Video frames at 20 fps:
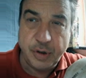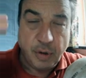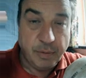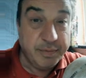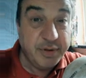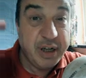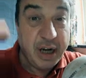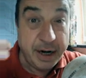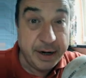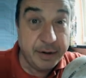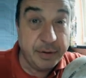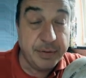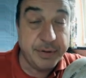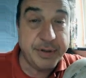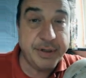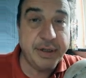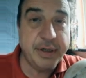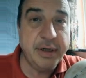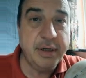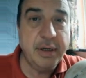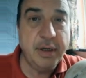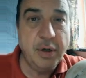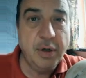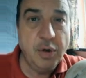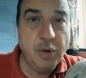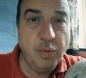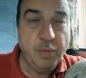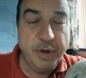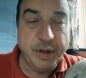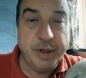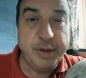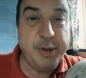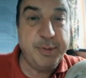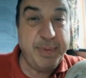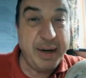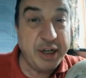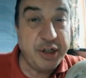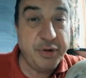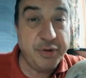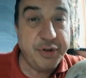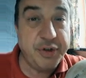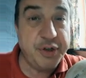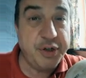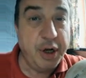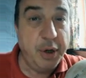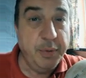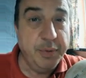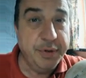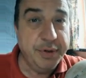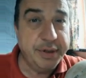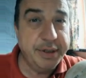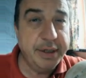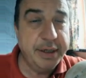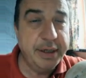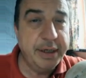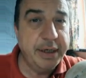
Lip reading: tunnels with special stones